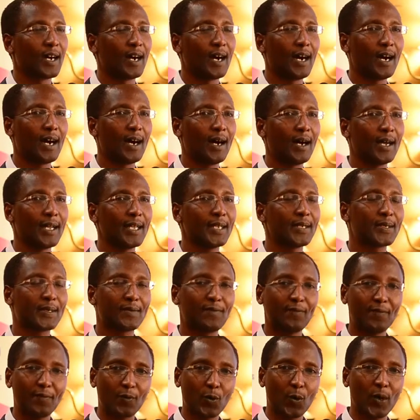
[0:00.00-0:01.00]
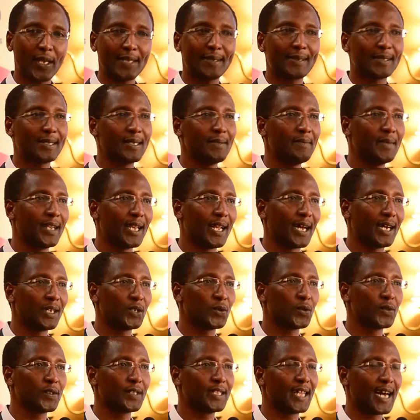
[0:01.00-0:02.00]
is quite similar
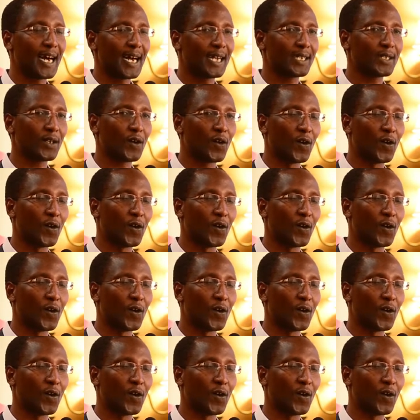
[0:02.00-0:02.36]
to that